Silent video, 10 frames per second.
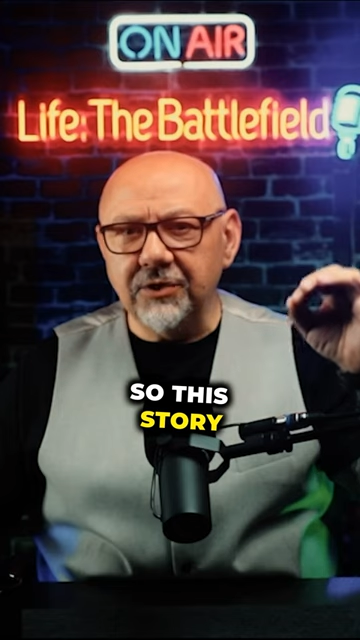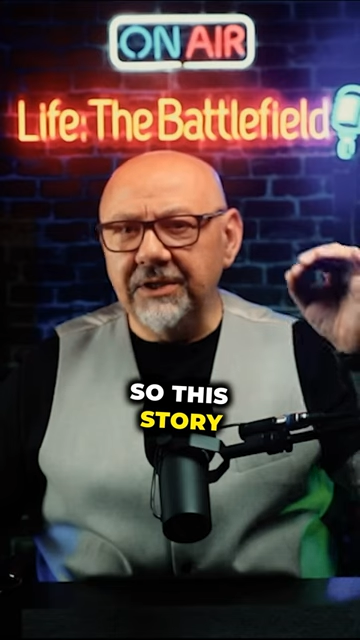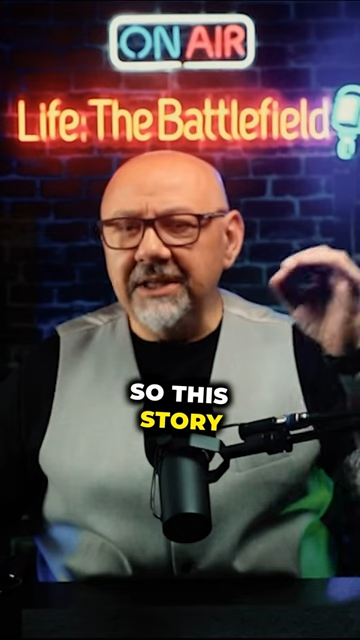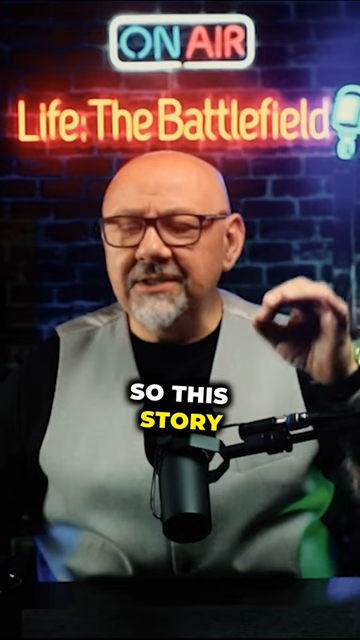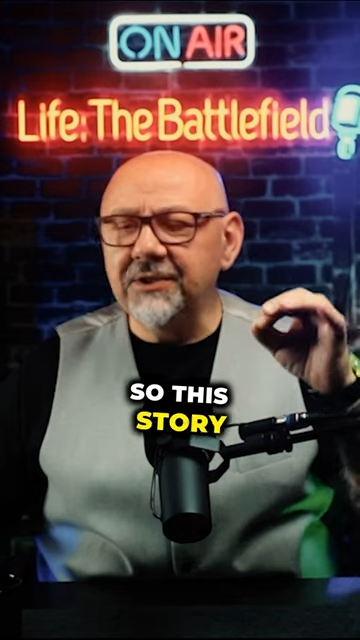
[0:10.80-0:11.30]

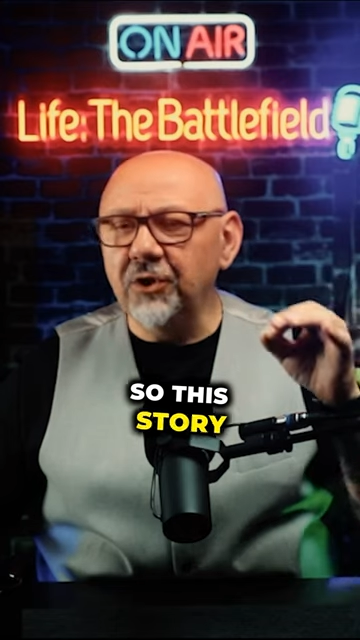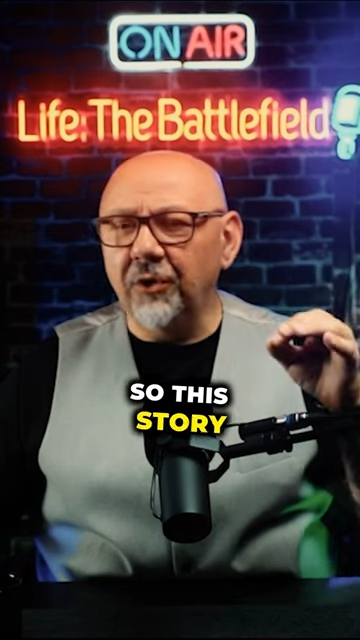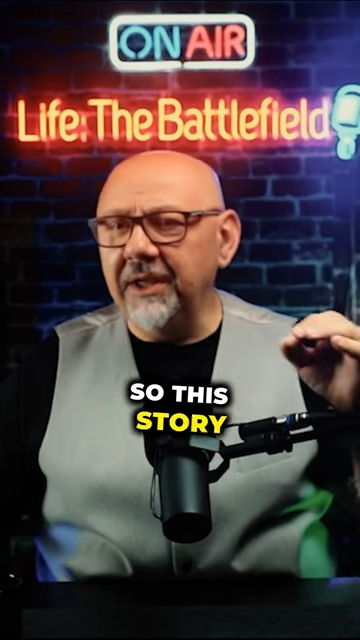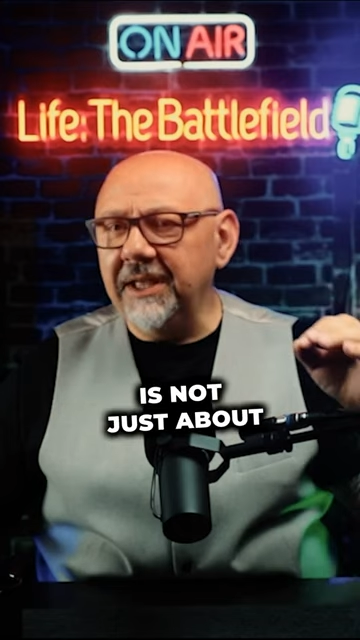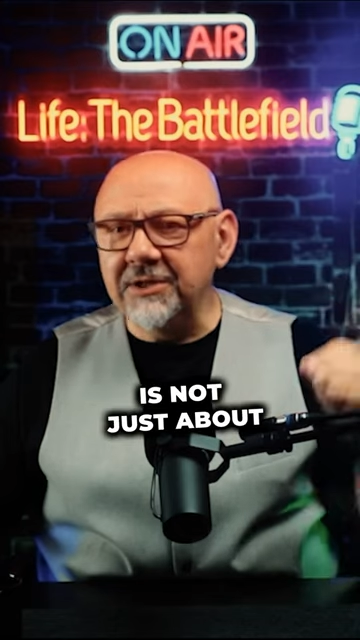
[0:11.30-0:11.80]
this
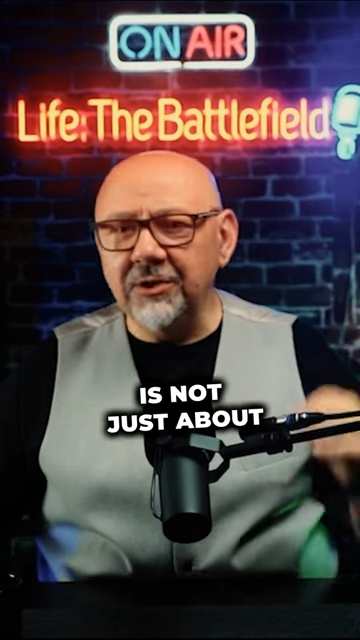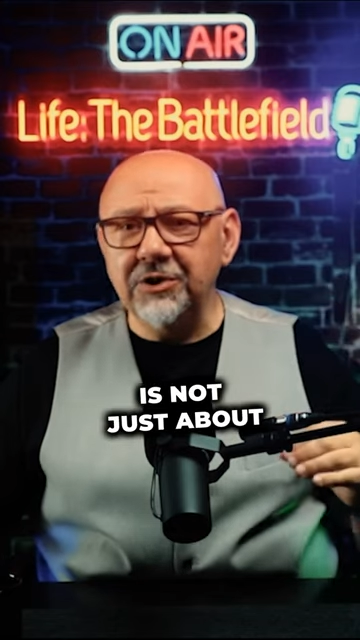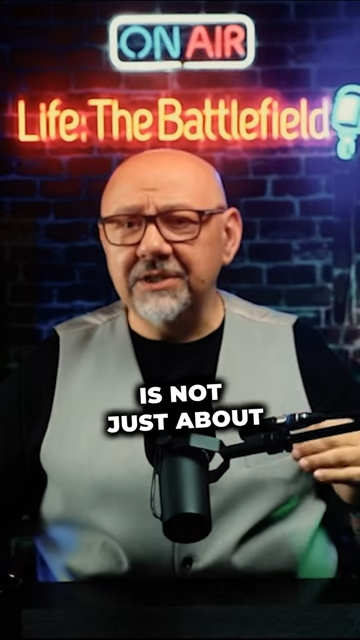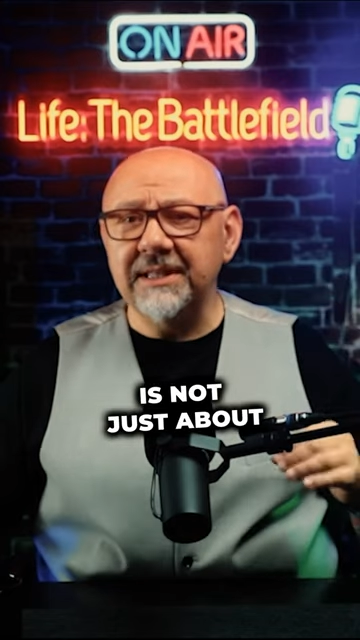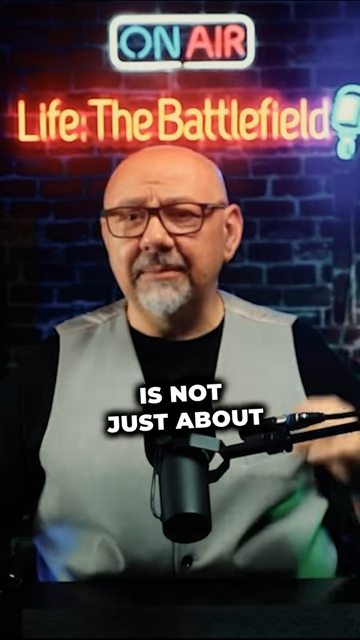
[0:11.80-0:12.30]
story is not
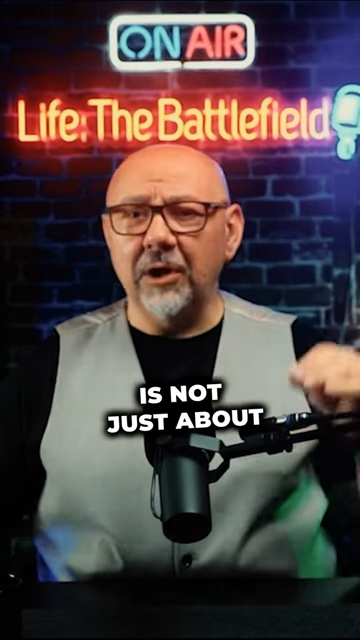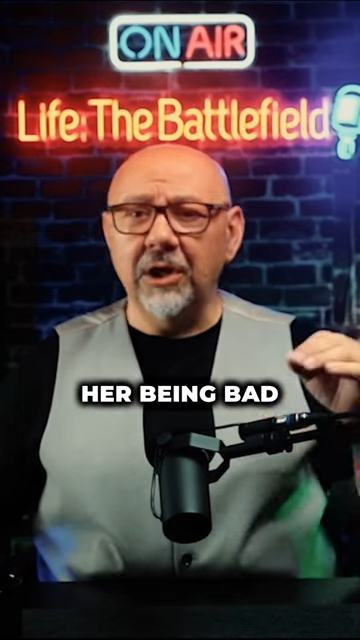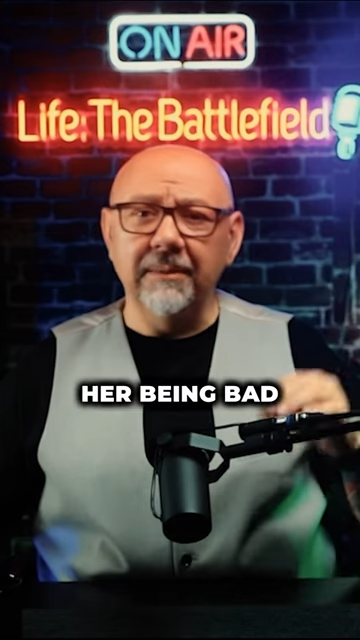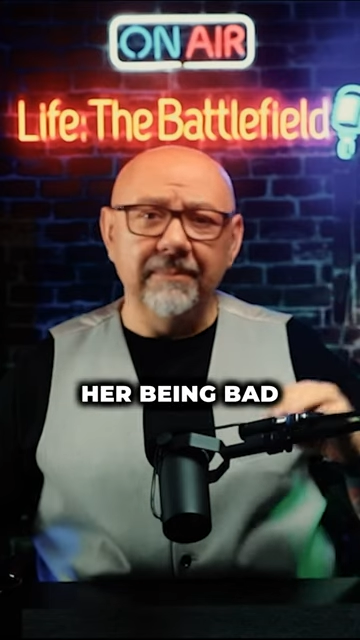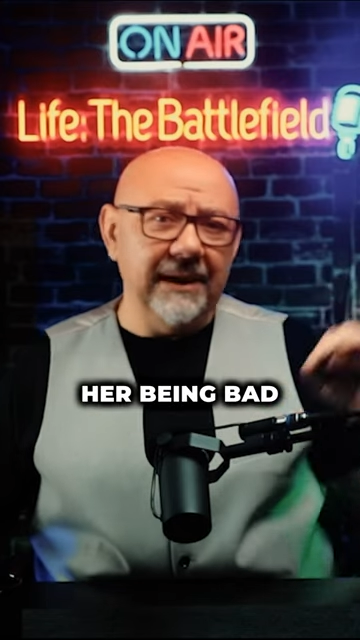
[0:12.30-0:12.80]
just about
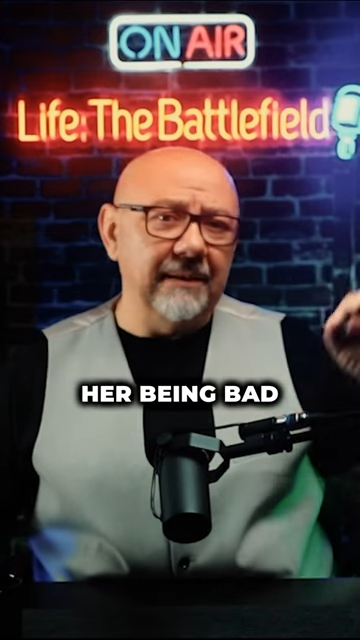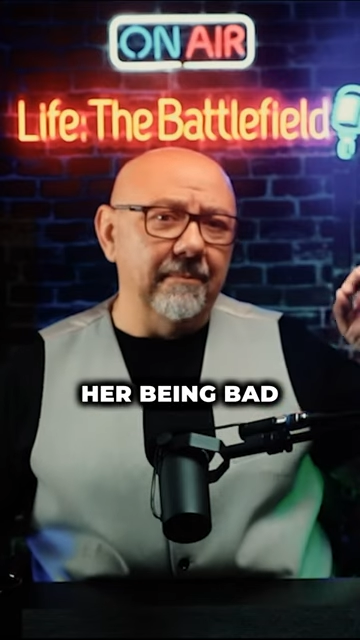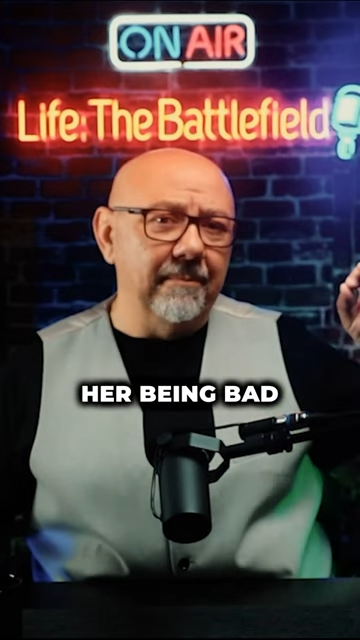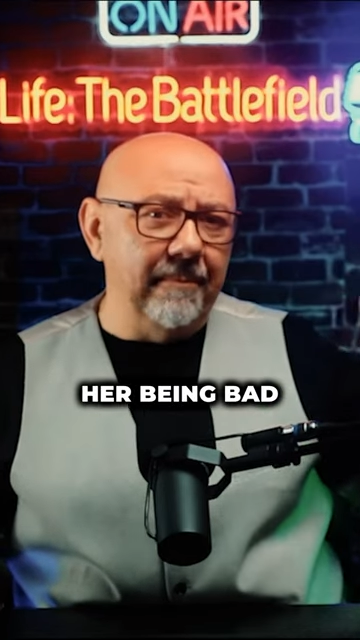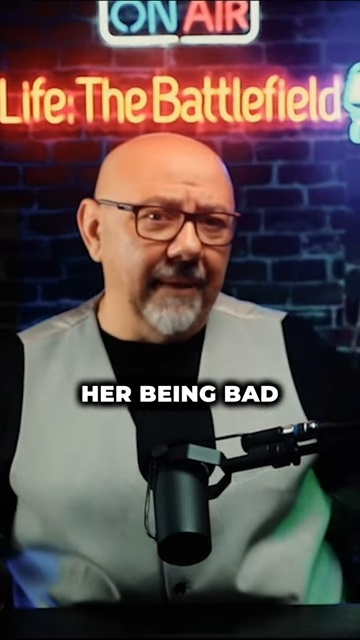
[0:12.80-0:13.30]
her being
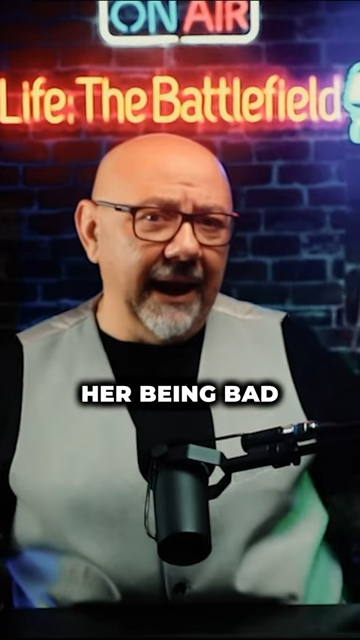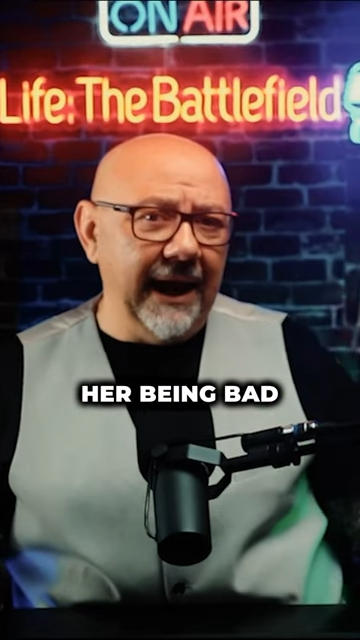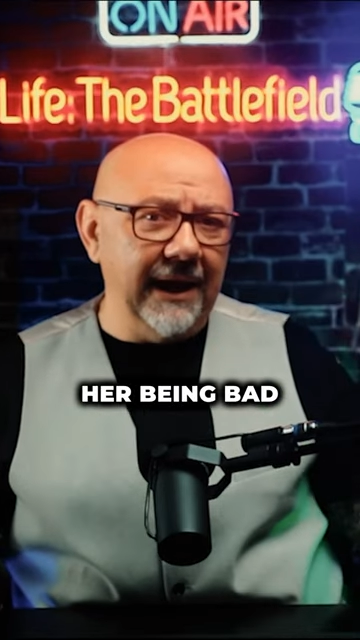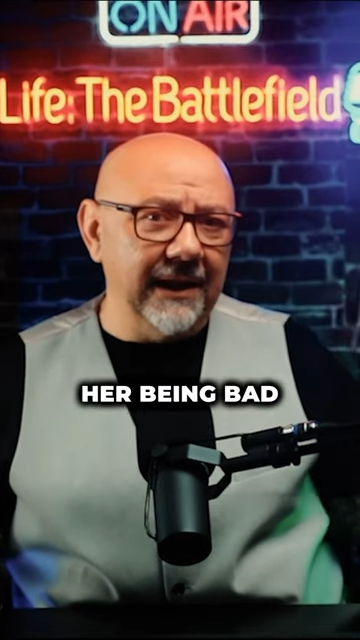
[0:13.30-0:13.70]
bad,